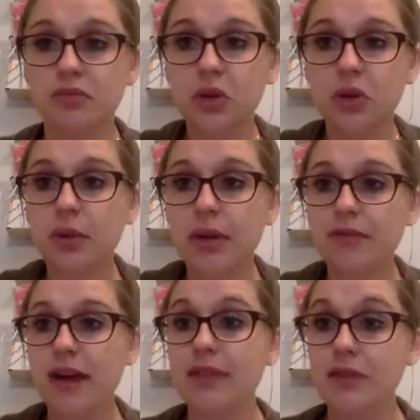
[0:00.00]
You could be a
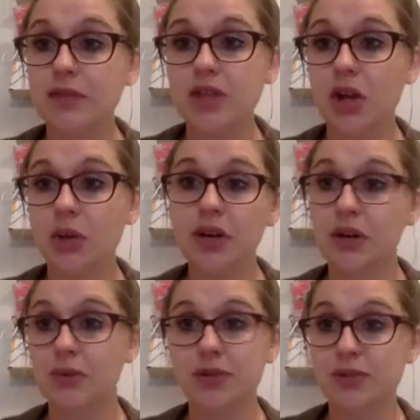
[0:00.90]
$5,000
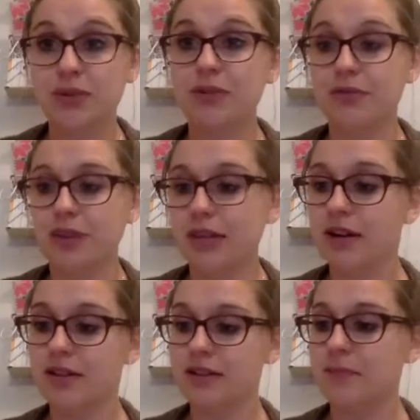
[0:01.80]
winner, which is pretty freaking
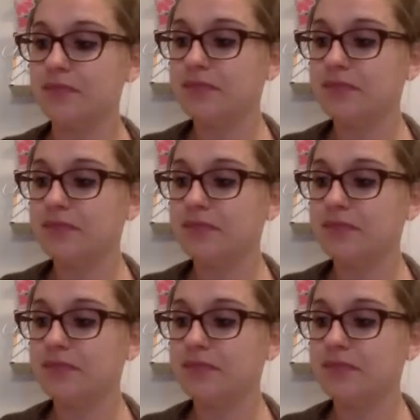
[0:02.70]
awesome.